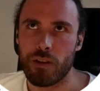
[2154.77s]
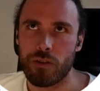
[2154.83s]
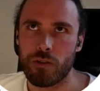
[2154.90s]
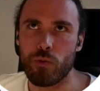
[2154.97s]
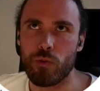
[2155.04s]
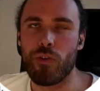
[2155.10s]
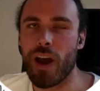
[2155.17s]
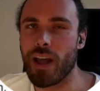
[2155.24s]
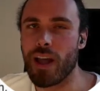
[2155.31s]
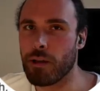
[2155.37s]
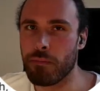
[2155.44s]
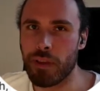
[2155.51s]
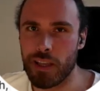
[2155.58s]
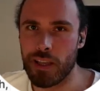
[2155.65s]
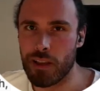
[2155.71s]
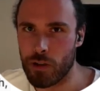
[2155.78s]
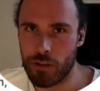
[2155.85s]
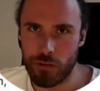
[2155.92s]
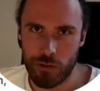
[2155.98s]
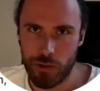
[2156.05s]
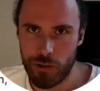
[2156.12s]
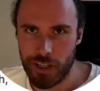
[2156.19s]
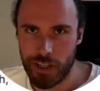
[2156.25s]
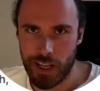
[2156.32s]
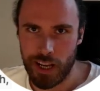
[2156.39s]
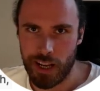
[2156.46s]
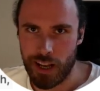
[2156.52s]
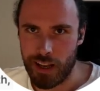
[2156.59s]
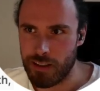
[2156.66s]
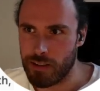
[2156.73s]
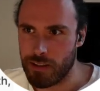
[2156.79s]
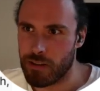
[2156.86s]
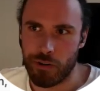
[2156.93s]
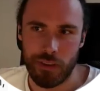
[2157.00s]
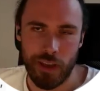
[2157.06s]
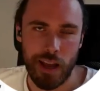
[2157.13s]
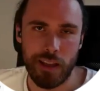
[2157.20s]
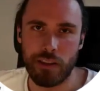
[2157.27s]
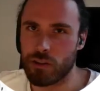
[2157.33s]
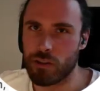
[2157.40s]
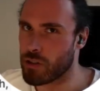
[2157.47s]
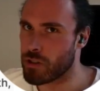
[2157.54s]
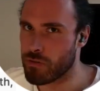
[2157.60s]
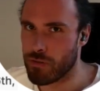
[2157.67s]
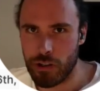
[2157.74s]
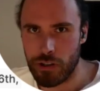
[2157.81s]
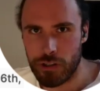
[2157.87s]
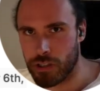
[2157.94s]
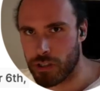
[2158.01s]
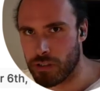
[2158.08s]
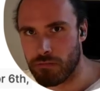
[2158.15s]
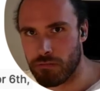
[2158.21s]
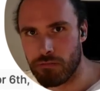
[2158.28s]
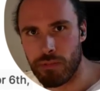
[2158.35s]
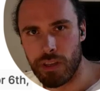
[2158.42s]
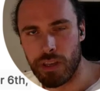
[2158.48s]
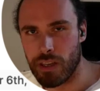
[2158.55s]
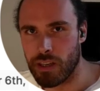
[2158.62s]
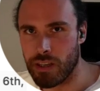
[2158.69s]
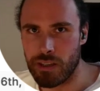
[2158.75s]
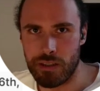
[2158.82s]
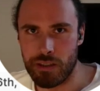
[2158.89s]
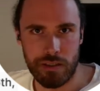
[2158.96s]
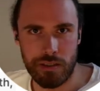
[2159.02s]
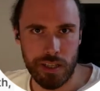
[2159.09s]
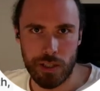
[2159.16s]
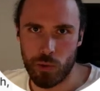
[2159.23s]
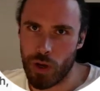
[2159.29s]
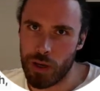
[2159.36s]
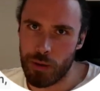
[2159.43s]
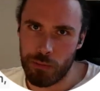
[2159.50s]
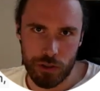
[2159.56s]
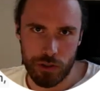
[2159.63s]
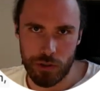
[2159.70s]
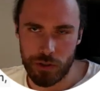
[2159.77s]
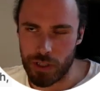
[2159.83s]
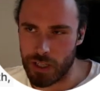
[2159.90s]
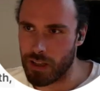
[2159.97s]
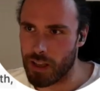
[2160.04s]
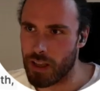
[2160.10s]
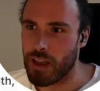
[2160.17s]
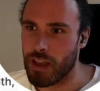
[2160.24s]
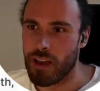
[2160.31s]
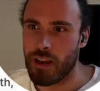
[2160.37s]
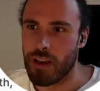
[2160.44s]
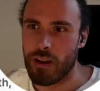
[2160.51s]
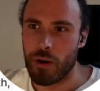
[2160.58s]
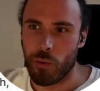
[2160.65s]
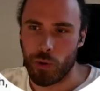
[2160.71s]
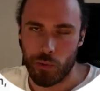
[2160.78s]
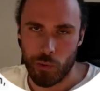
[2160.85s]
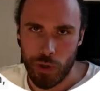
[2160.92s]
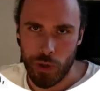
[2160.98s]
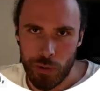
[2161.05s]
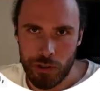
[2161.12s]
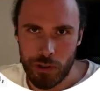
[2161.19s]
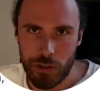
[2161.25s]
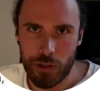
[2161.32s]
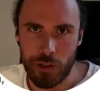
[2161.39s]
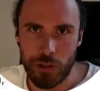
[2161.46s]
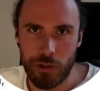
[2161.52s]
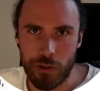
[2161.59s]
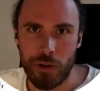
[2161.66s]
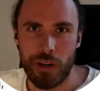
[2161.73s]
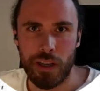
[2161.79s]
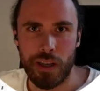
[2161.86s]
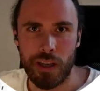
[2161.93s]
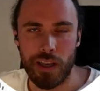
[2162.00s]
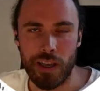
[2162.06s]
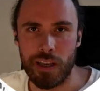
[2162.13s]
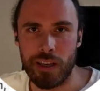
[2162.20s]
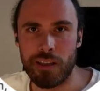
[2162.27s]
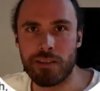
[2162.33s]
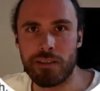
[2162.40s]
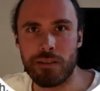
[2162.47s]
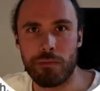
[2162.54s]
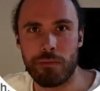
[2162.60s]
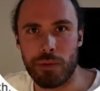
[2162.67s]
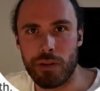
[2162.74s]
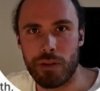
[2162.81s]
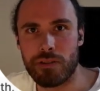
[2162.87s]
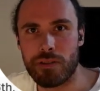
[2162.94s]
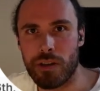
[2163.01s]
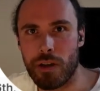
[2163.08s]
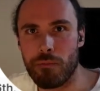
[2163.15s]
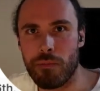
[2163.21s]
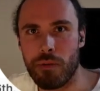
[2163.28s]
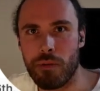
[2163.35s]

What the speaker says: randomly look through your data. For that, the search function is way more suited. What we want to do is build some